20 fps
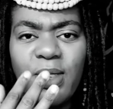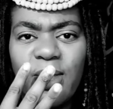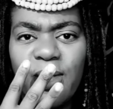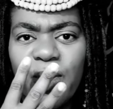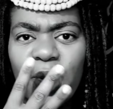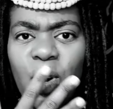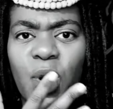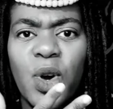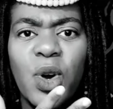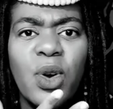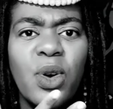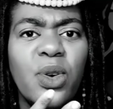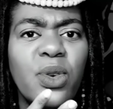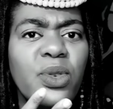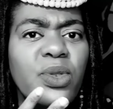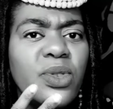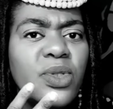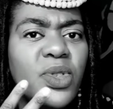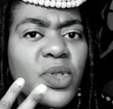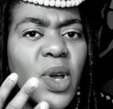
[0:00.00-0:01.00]

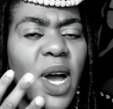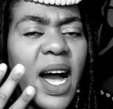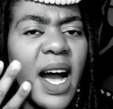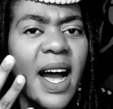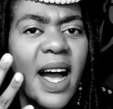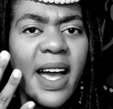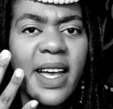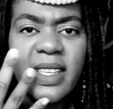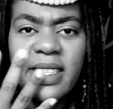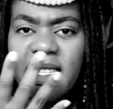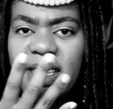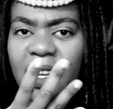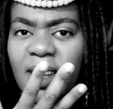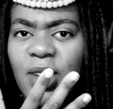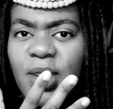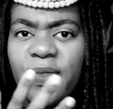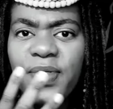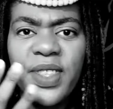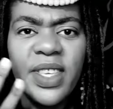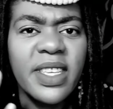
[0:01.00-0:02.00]
nose, your eyes, a
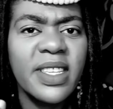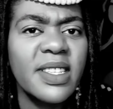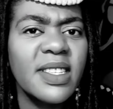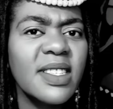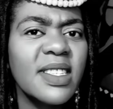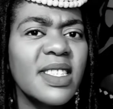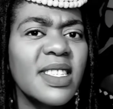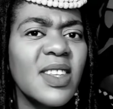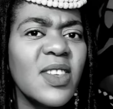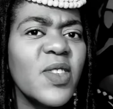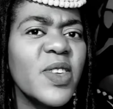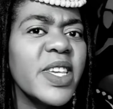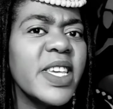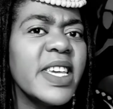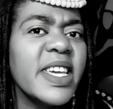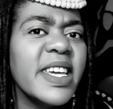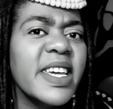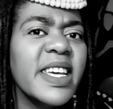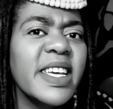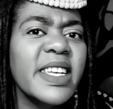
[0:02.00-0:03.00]
lot of things, your
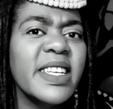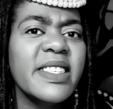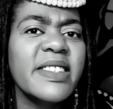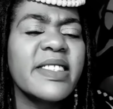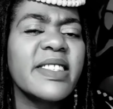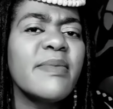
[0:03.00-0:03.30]
ears.